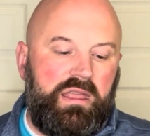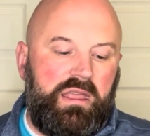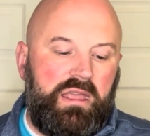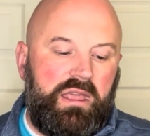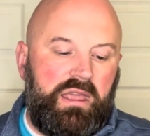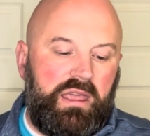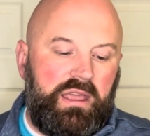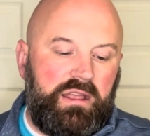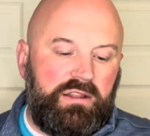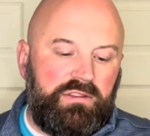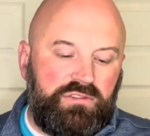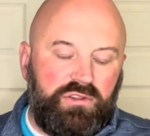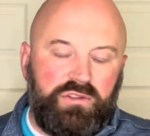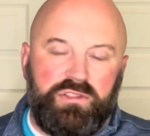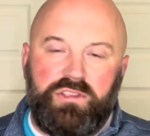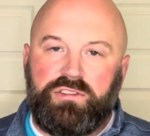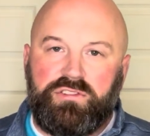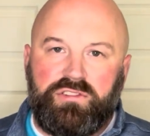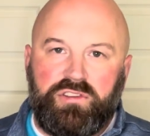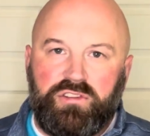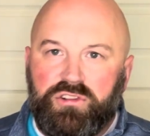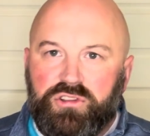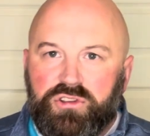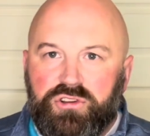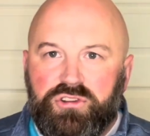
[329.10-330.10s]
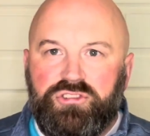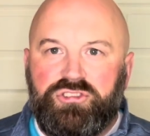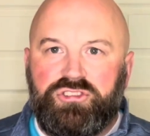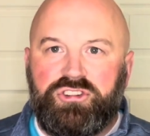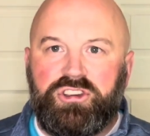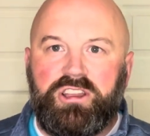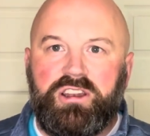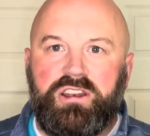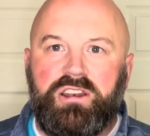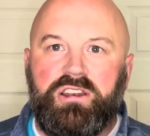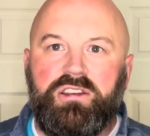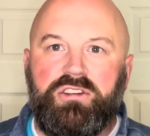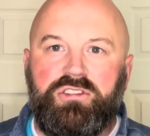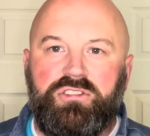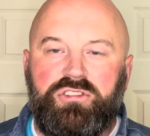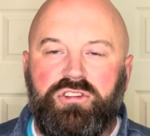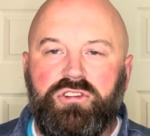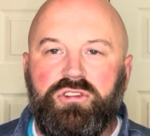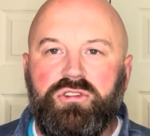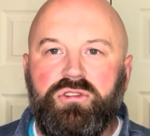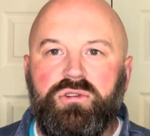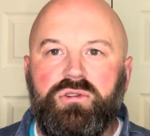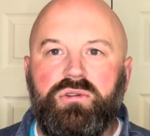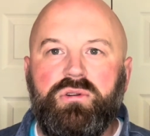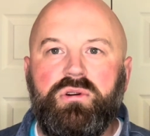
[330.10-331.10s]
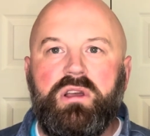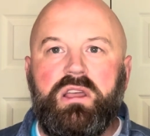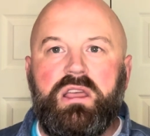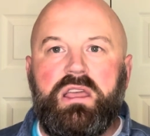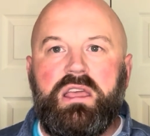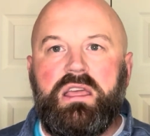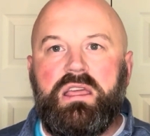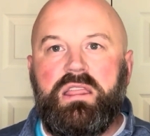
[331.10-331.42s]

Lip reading: And so the solution to